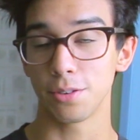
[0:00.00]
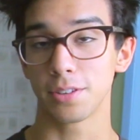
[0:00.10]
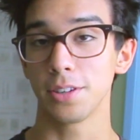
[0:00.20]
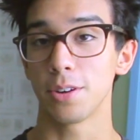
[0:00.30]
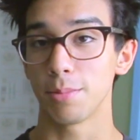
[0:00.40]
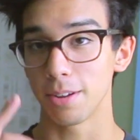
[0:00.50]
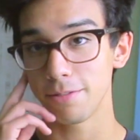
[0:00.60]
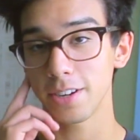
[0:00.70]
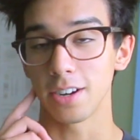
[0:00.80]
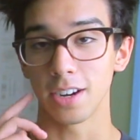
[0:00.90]
glue on my
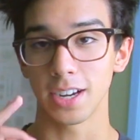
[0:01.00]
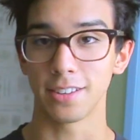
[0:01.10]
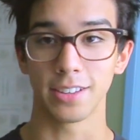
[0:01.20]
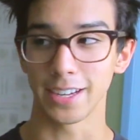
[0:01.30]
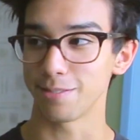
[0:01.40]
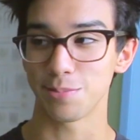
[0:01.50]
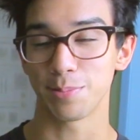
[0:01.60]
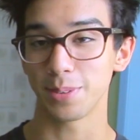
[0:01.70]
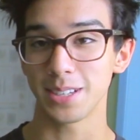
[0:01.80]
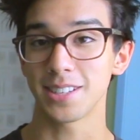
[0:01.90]
finger, and they're
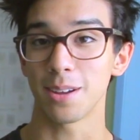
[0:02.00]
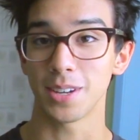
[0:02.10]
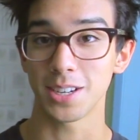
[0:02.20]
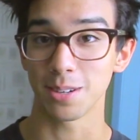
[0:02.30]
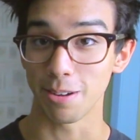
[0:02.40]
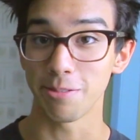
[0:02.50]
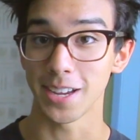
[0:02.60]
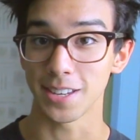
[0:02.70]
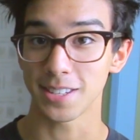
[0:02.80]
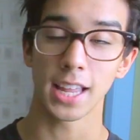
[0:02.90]
like, please stop touching my face.